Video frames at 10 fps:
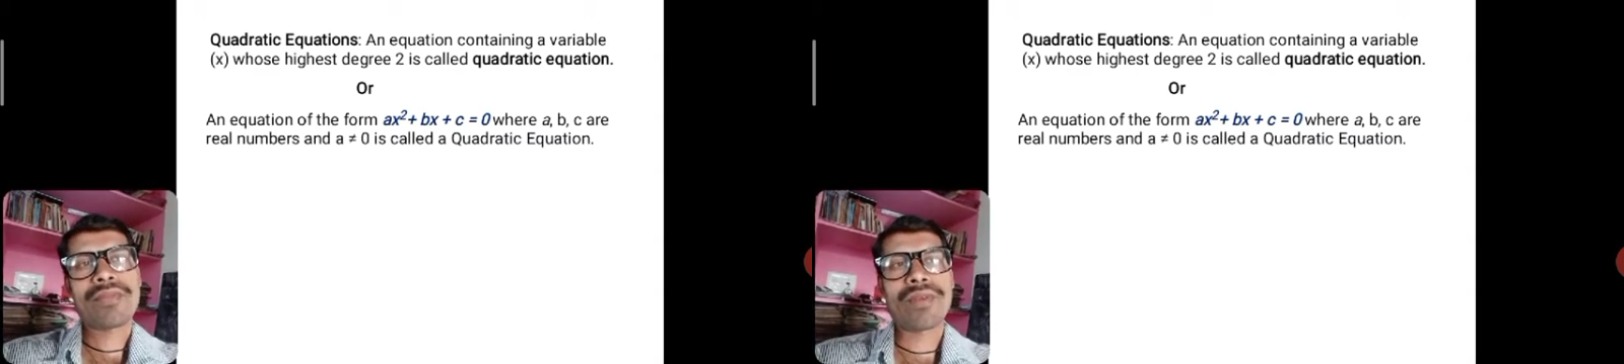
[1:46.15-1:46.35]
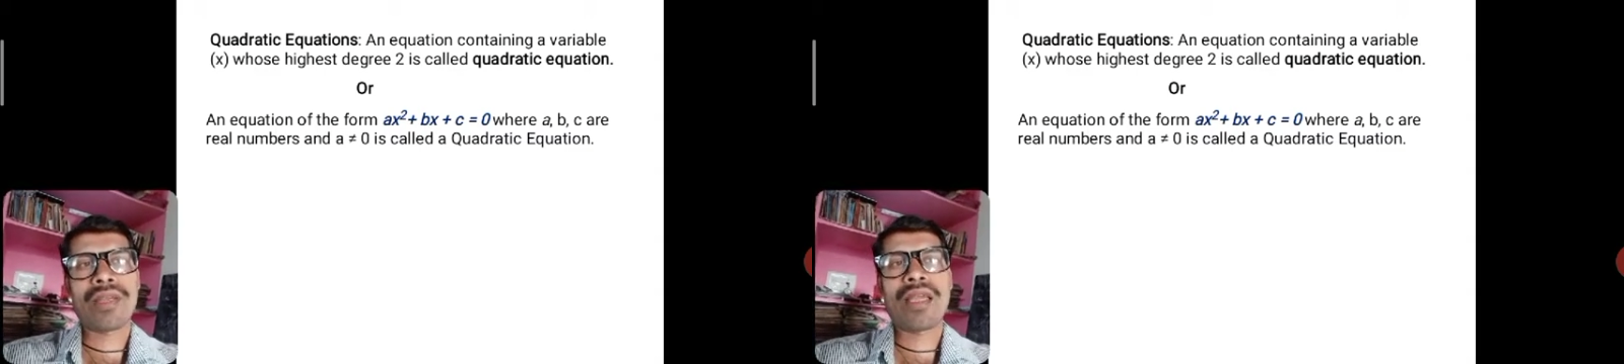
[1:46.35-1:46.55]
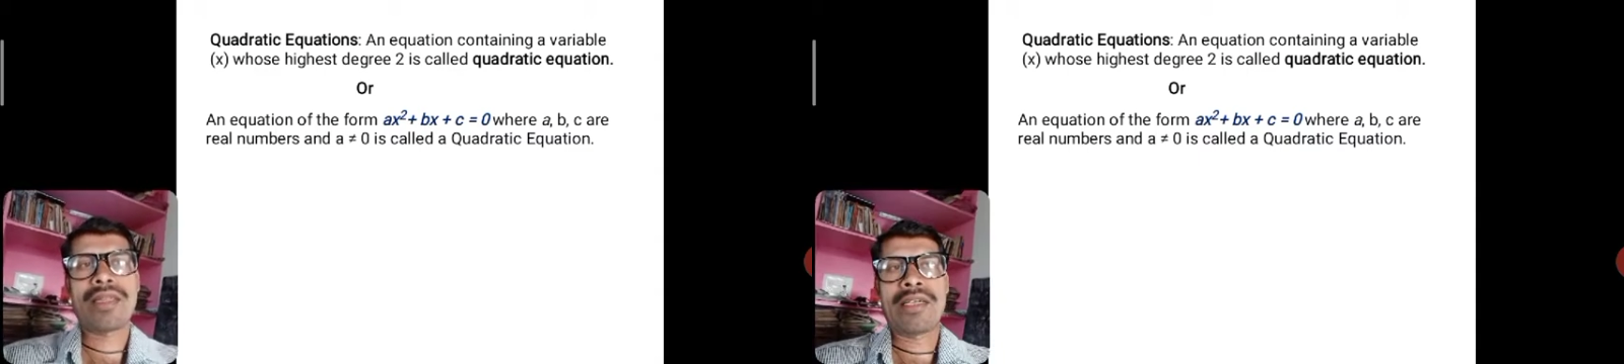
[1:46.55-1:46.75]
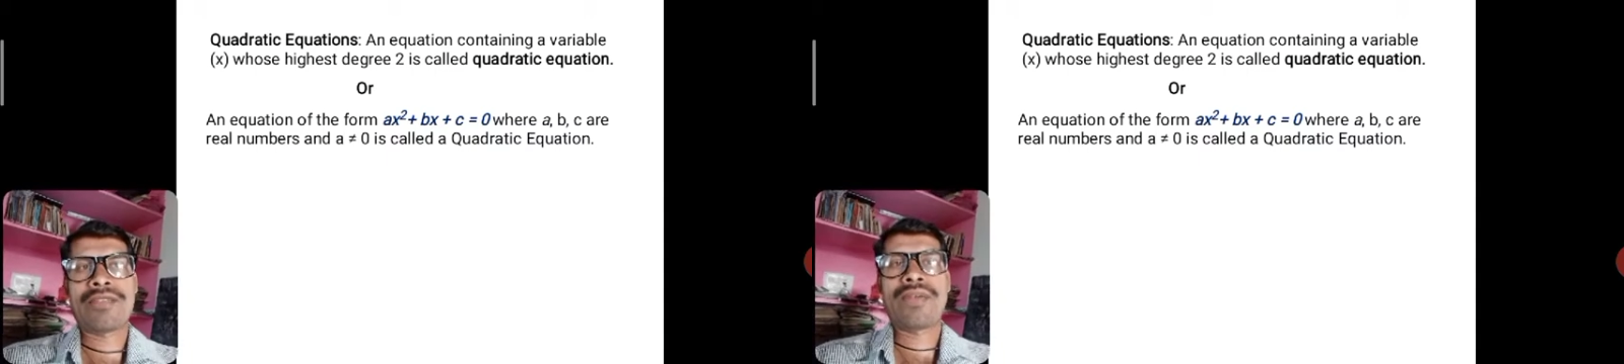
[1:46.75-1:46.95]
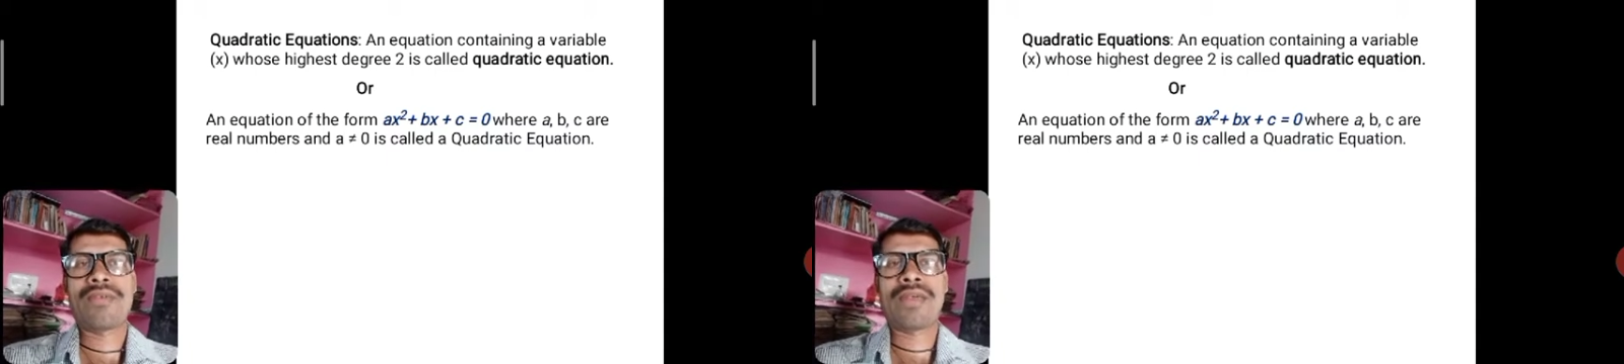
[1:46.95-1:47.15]
Okay,
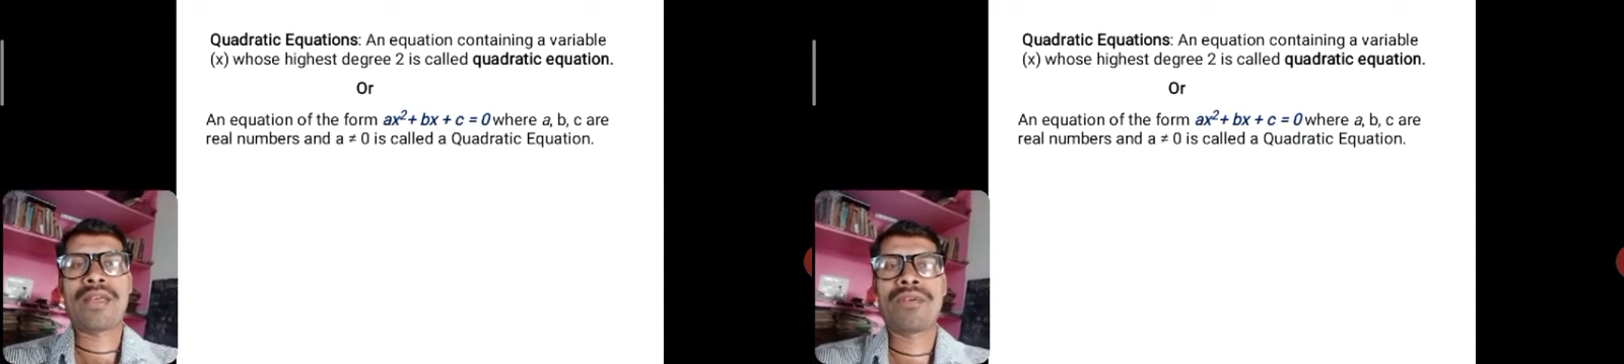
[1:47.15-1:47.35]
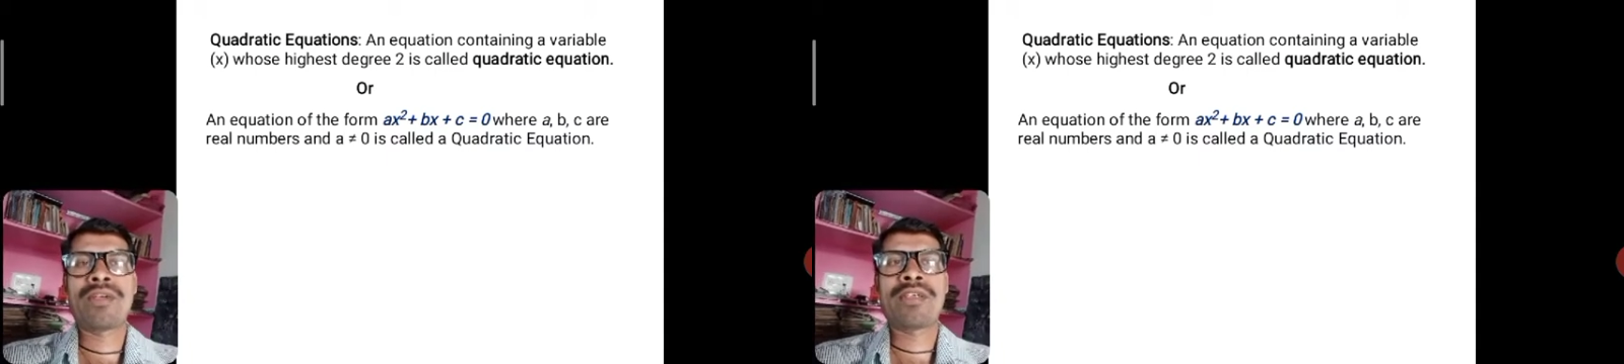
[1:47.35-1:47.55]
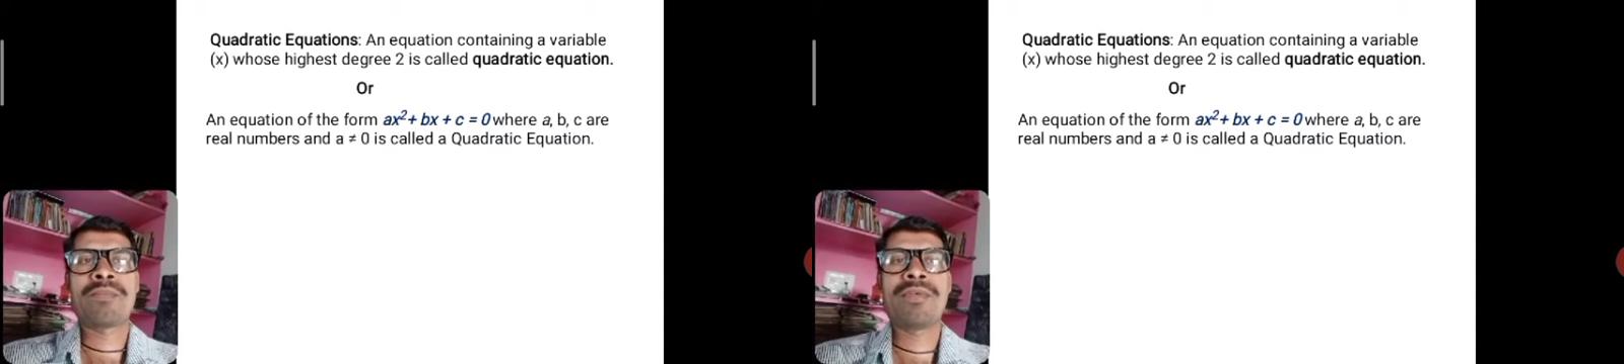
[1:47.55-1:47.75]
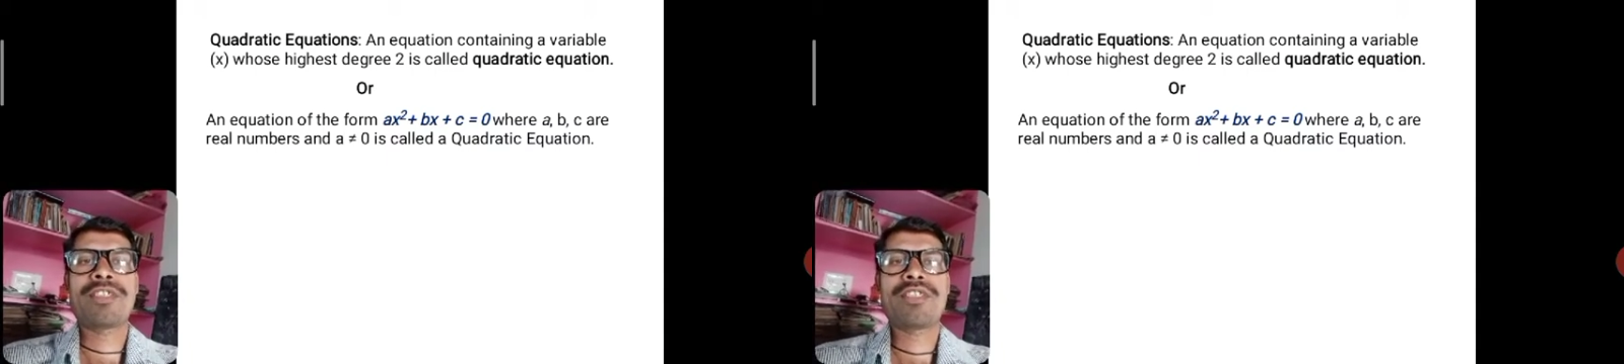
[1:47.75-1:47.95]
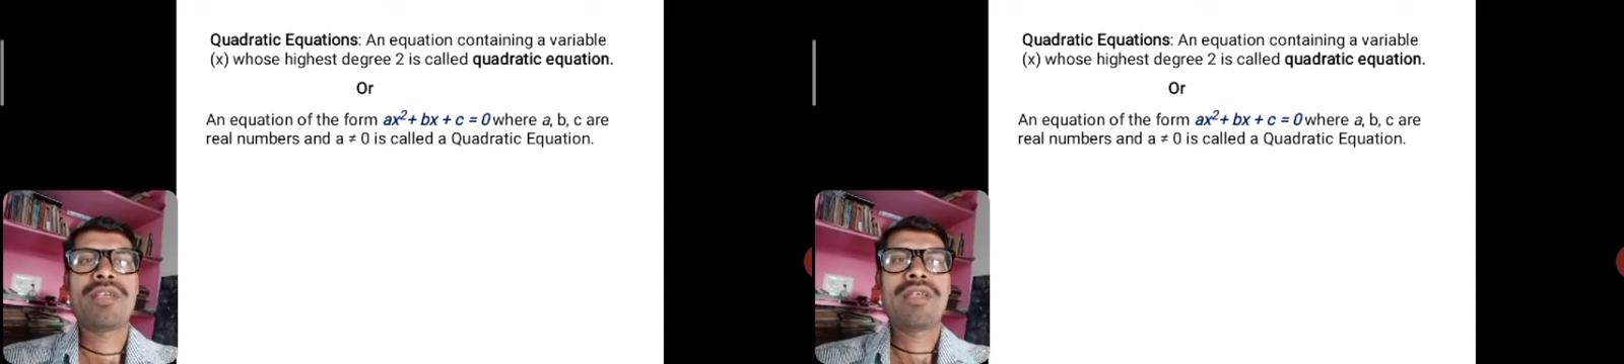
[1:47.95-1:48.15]
that's why we are going to
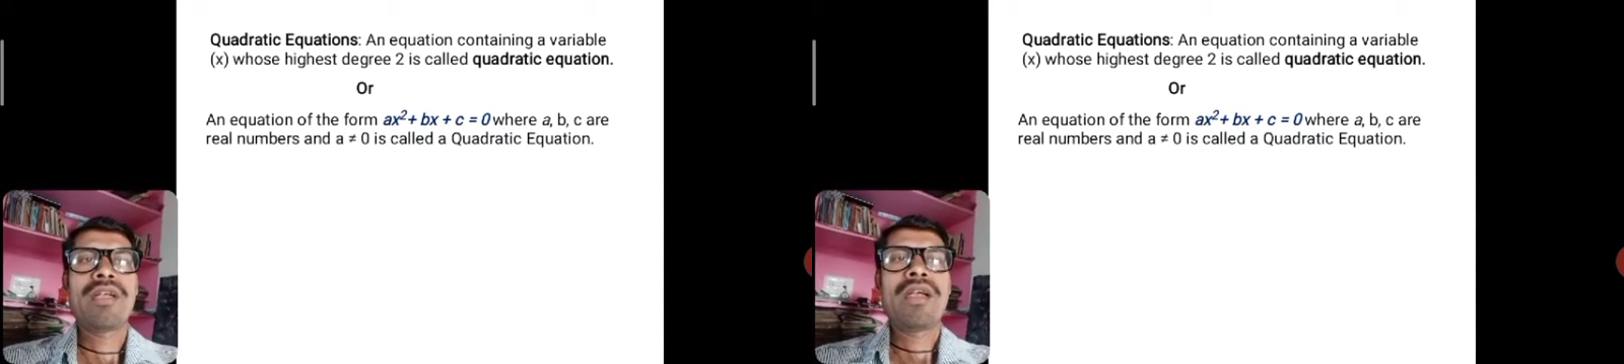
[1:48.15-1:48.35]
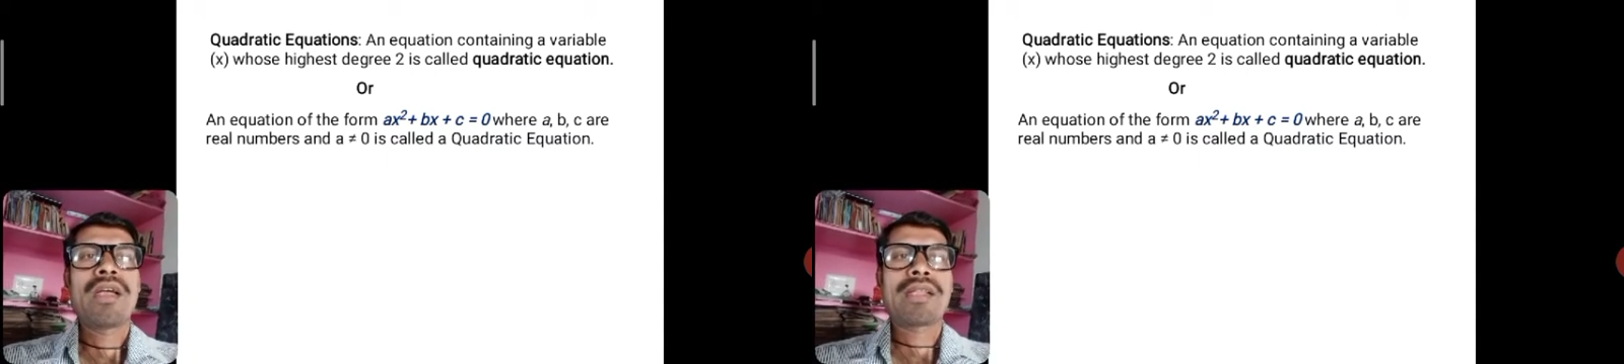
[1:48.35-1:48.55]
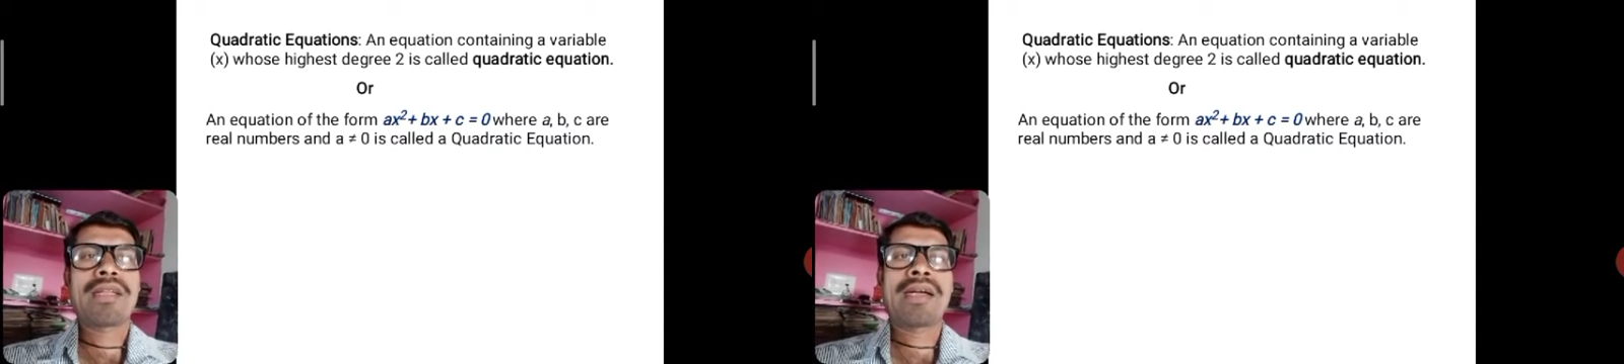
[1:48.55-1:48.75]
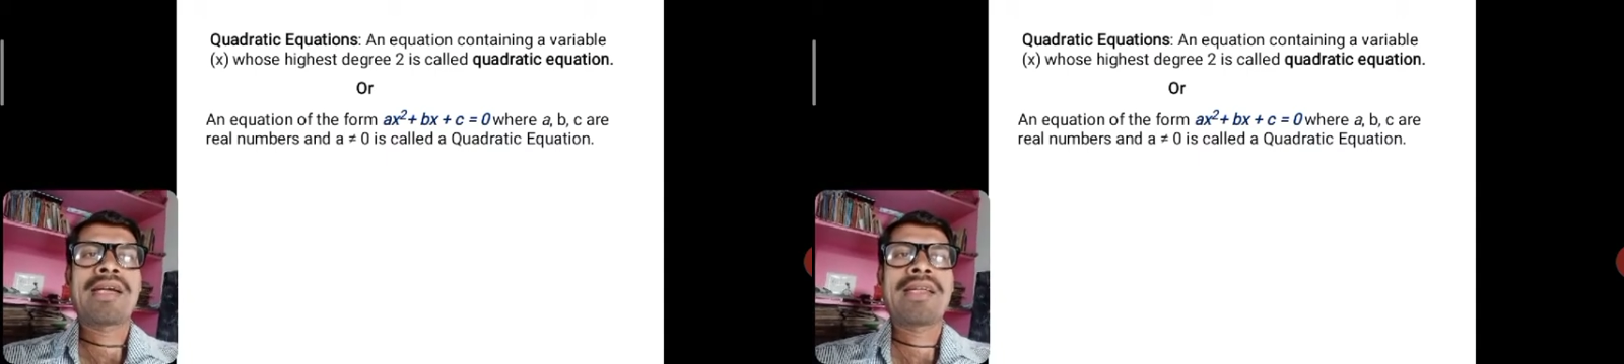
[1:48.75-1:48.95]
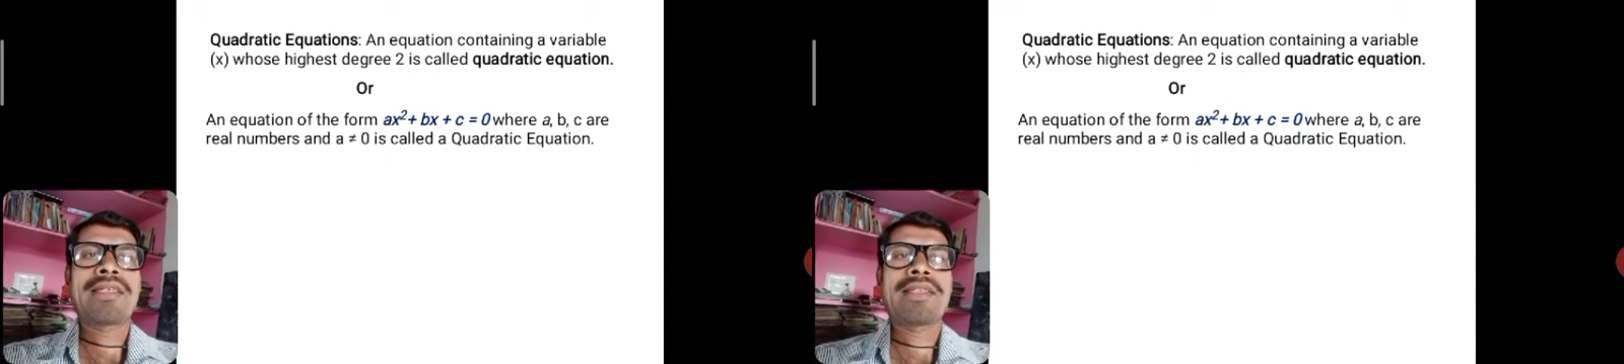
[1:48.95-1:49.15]
put the
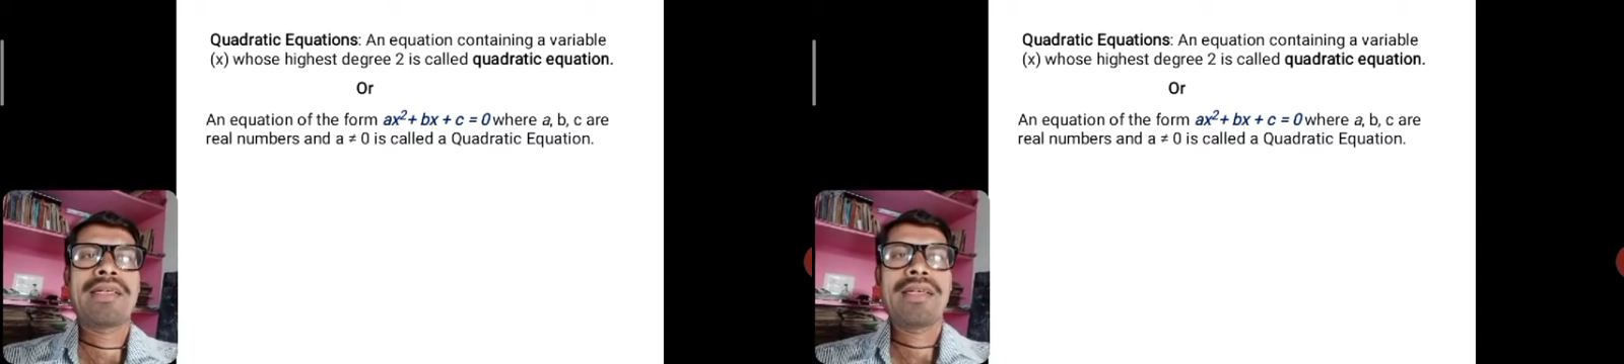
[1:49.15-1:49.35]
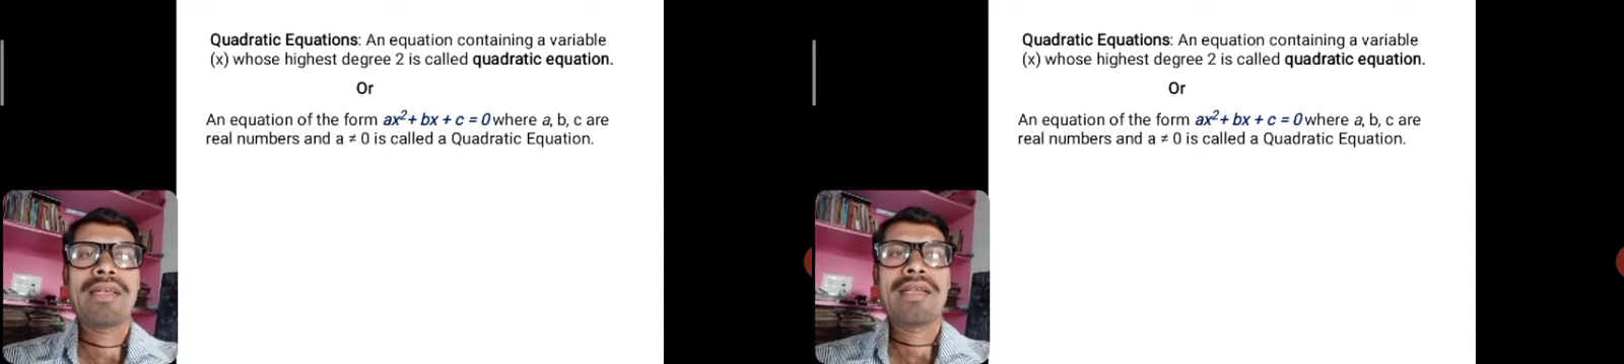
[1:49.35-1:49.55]
condition